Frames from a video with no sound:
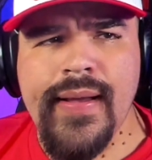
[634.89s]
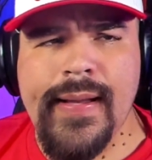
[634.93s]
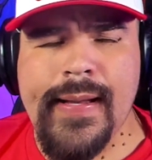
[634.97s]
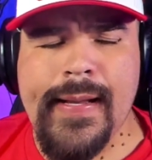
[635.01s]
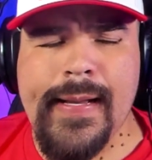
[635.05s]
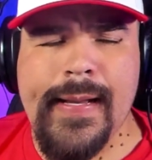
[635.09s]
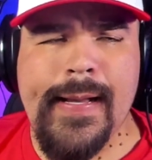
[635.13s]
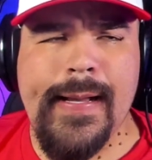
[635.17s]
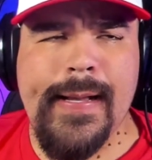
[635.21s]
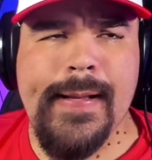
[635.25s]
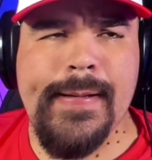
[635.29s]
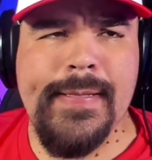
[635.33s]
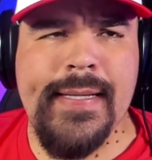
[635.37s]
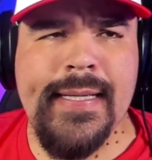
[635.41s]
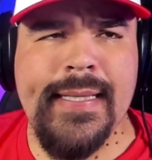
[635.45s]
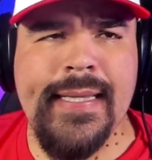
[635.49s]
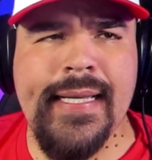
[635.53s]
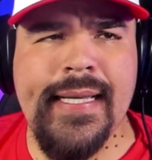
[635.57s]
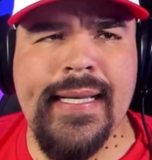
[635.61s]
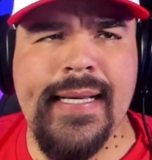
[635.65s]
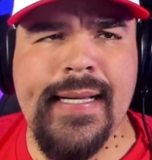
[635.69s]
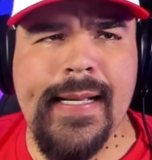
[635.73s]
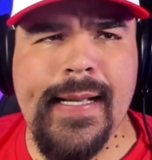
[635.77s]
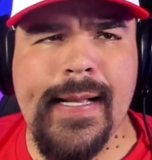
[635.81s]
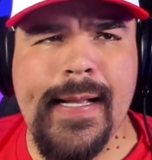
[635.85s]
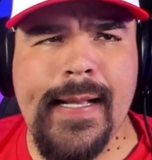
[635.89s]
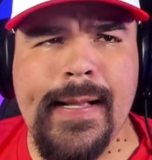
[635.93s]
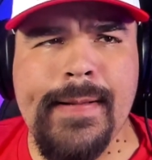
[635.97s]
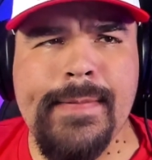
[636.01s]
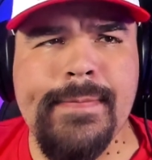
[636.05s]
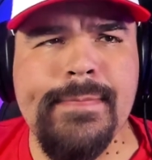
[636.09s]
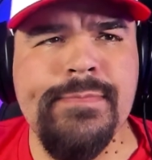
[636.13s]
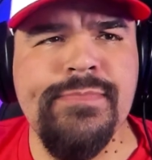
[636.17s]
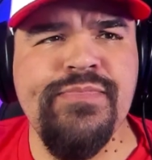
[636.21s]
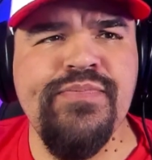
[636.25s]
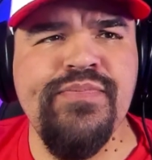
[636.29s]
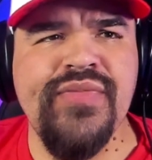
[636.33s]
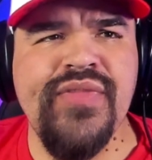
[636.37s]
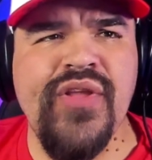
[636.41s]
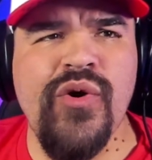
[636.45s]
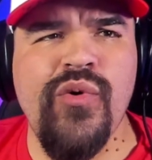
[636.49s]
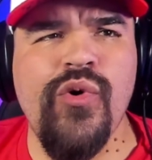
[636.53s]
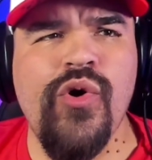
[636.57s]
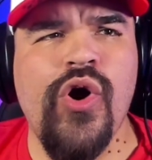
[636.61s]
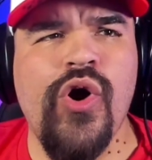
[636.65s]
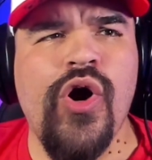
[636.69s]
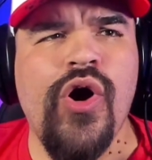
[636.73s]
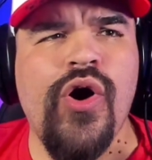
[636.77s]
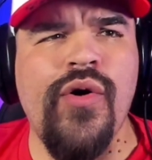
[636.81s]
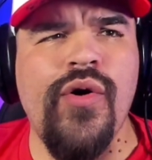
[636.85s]
I think there
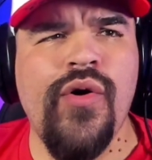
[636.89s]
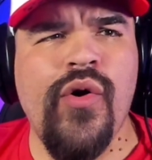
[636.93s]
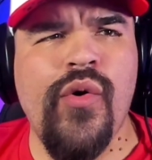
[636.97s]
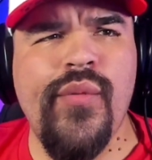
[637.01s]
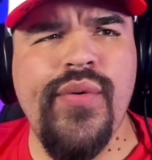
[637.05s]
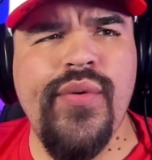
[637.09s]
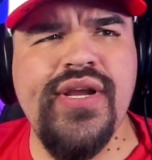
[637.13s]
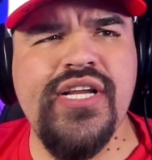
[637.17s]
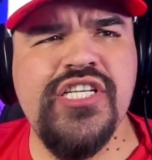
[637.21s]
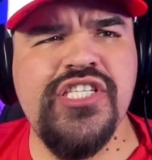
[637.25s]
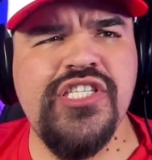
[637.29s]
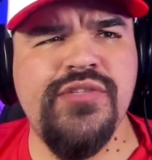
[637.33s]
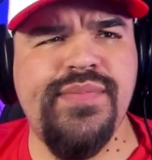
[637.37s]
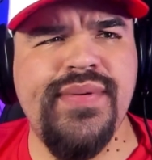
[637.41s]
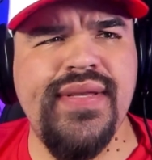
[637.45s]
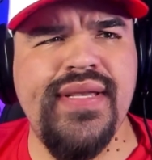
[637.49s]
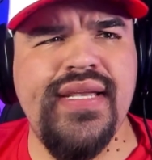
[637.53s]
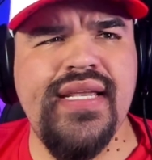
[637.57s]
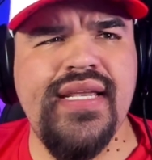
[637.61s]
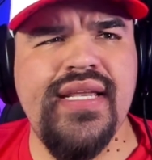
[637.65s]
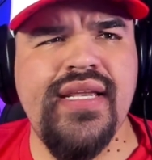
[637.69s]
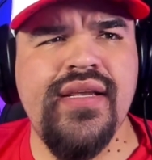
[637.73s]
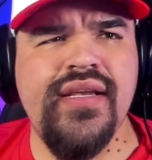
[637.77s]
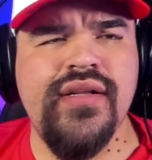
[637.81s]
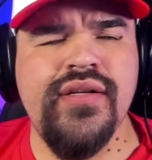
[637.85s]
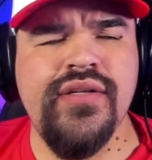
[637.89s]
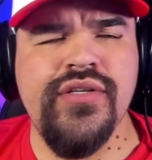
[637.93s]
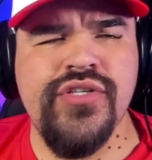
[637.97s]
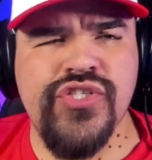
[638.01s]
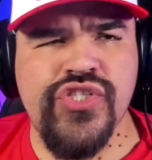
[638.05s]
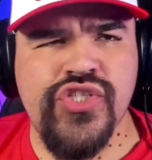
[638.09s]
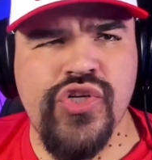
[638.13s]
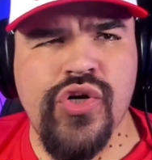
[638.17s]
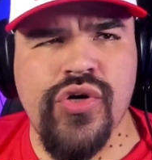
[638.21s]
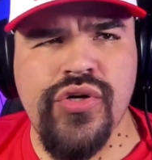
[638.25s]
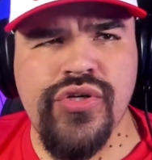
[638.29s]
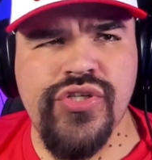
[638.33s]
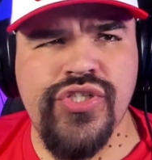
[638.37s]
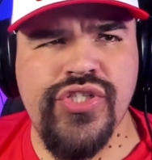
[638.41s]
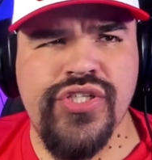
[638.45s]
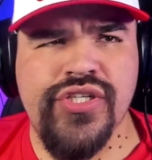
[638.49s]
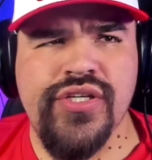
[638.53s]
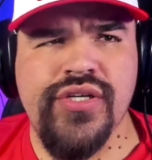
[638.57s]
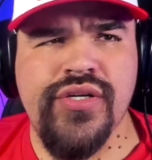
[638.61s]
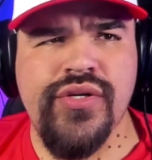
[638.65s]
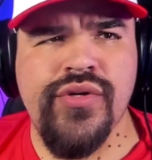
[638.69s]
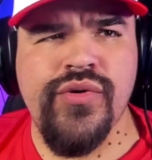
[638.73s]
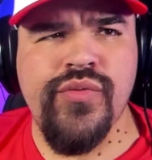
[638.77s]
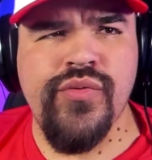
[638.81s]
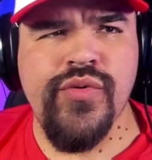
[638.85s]
will always be
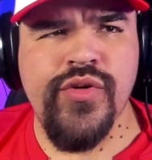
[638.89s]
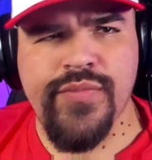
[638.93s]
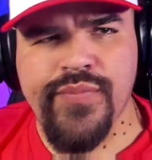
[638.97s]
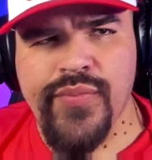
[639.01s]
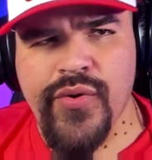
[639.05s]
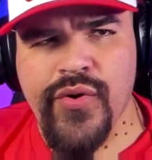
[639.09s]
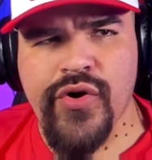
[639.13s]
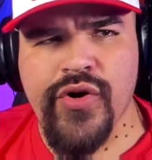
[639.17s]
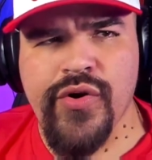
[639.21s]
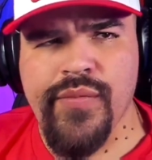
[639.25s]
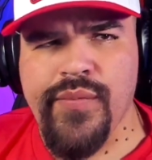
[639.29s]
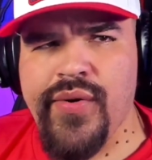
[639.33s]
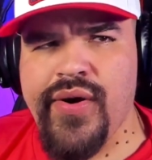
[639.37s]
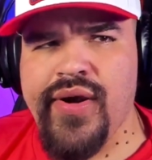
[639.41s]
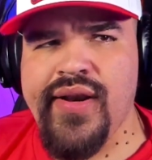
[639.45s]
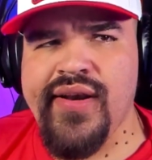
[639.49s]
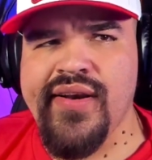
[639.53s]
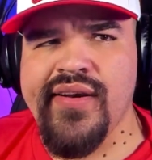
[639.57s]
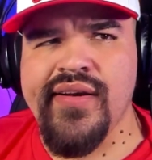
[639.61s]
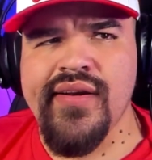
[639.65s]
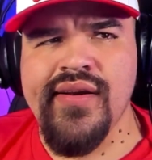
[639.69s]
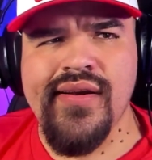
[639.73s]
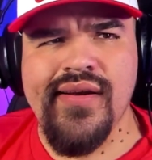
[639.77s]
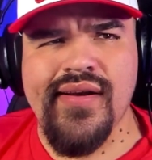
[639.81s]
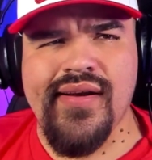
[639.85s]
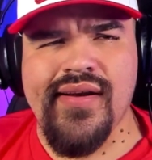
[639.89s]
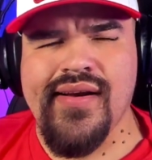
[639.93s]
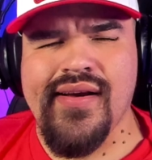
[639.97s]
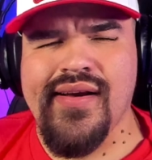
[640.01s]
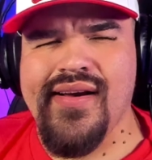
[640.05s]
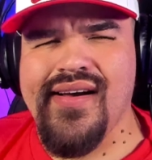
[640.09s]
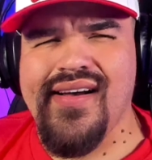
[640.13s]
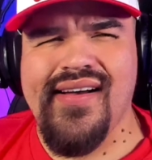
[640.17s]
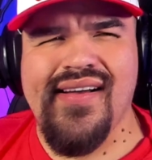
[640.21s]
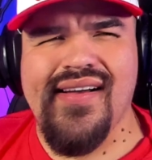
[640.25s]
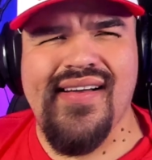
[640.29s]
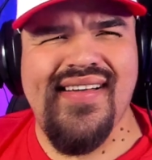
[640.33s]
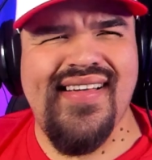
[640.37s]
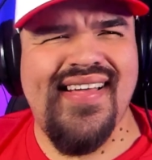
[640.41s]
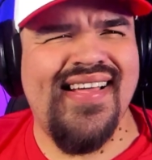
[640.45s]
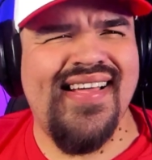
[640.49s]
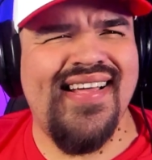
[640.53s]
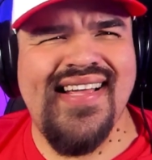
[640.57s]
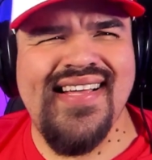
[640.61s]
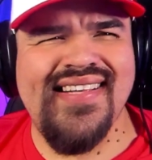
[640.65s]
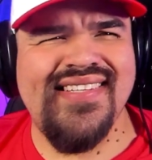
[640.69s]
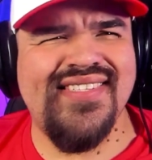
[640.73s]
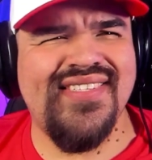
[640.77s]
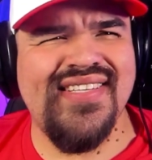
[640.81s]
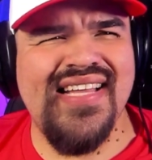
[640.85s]
nostalgia with Pokemon.
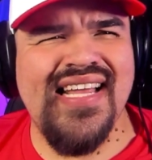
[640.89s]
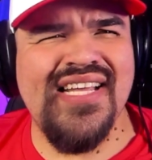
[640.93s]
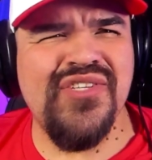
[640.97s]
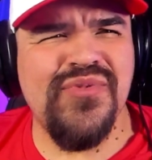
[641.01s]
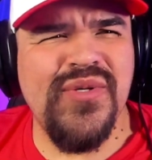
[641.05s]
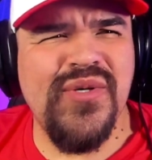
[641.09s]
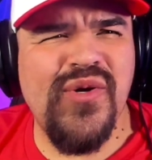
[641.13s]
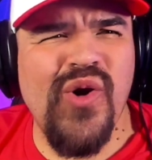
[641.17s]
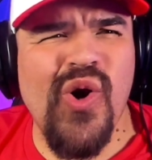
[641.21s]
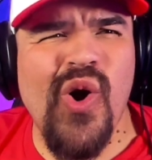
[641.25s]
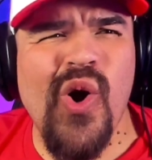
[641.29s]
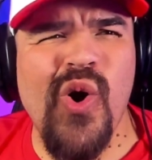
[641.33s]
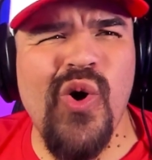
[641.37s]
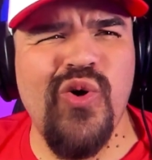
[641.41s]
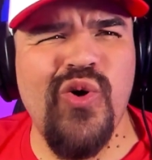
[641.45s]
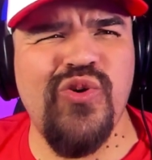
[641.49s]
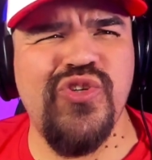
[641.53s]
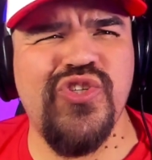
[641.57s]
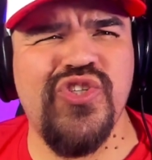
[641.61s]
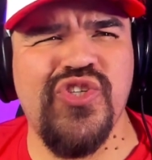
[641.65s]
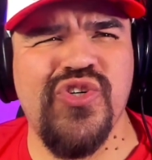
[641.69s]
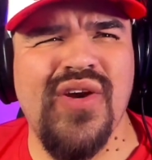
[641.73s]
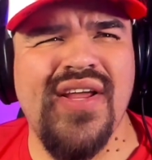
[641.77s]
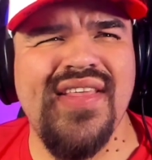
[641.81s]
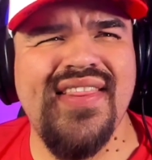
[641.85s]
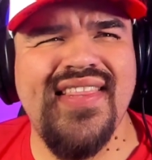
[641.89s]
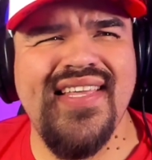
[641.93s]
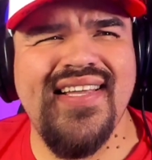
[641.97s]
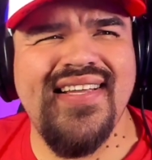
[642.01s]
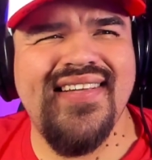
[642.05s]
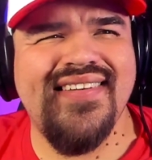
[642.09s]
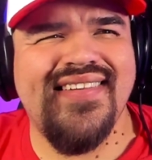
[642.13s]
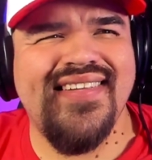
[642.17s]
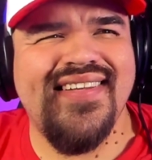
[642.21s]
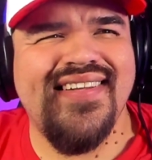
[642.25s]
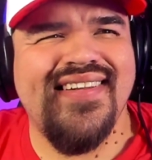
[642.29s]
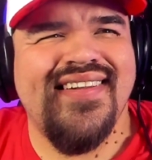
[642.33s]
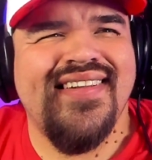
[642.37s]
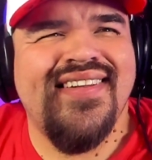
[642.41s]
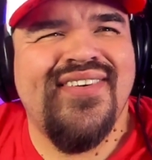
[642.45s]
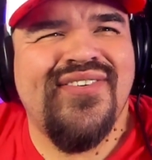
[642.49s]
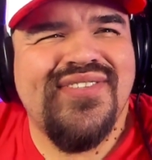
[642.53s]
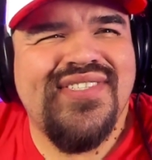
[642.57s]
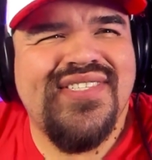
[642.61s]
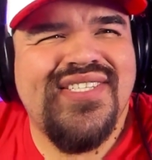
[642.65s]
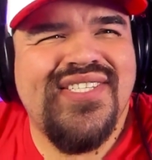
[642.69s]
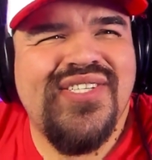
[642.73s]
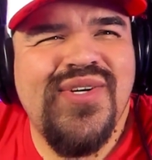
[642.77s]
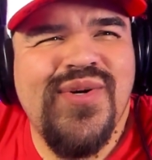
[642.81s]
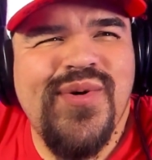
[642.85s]
As we grow older, I think that it'll
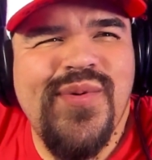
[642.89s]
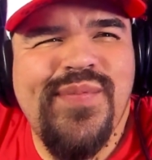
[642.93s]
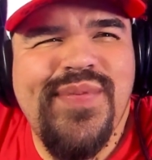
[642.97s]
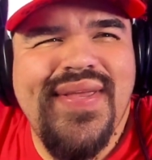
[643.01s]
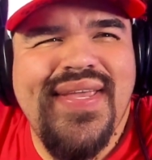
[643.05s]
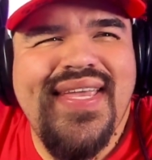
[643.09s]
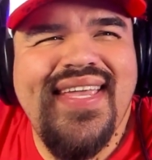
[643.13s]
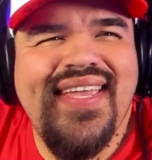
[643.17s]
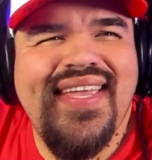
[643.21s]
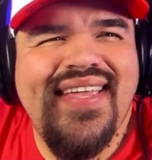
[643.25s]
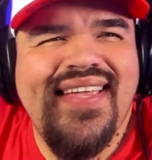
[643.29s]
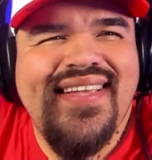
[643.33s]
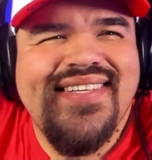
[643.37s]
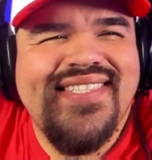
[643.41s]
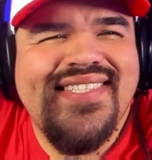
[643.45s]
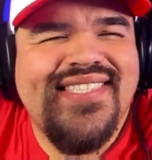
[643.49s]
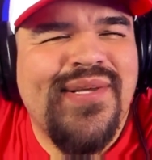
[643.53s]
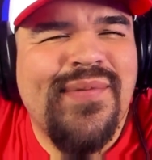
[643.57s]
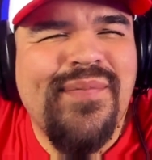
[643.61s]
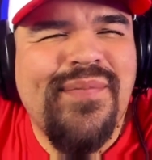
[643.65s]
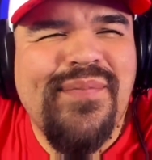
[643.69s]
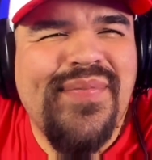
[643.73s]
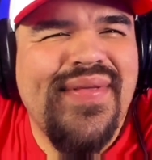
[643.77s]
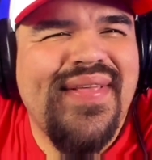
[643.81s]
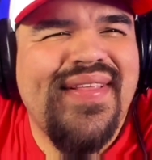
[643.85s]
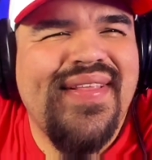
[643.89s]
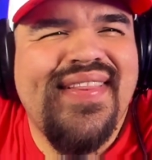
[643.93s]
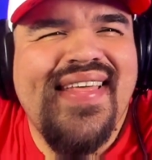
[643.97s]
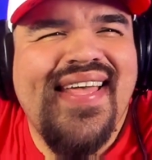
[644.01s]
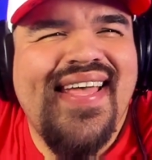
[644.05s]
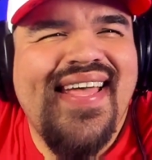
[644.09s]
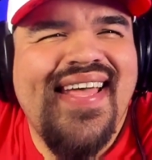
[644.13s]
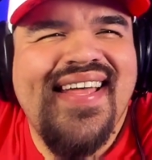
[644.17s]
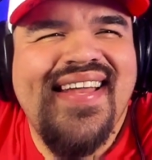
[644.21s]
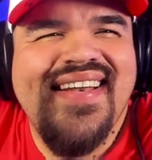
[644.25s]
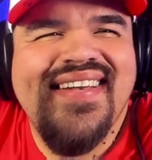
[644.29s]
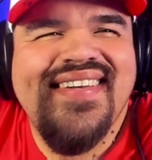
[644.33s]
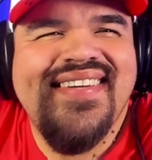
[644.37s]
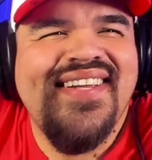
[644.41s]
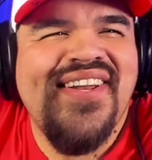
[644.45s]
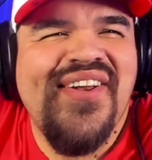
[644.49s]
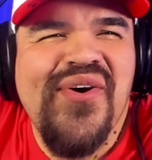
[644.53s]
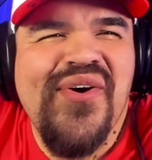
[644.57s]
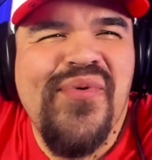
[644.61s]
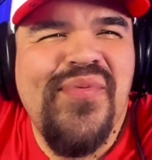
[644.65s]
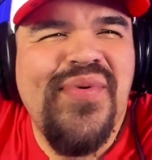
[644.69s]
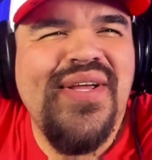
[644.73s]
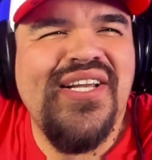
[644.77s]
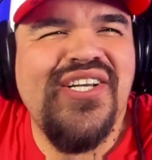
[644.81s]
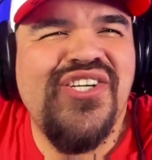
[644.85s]
still be something that,
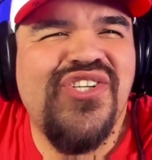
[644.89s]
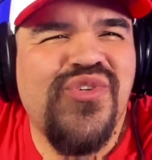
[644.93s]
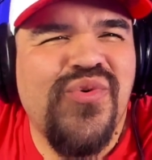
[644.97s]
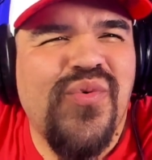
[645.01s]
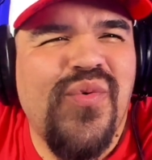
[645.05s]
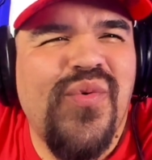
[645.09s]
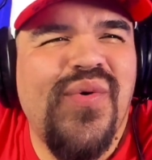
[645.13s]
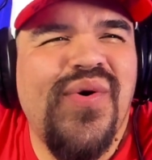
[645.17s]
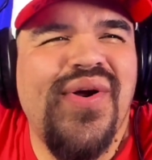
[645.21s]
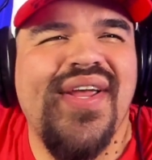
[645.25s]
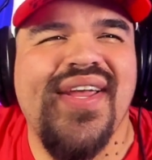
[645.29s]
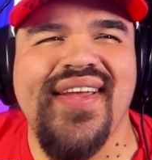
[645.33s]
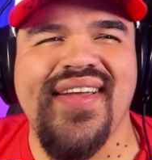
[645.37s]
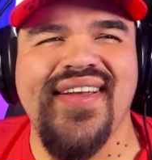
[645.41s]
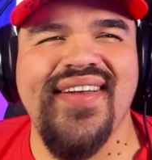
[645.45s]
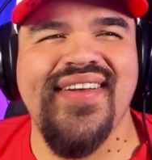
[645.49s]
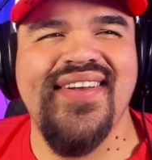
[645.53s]
we enjoy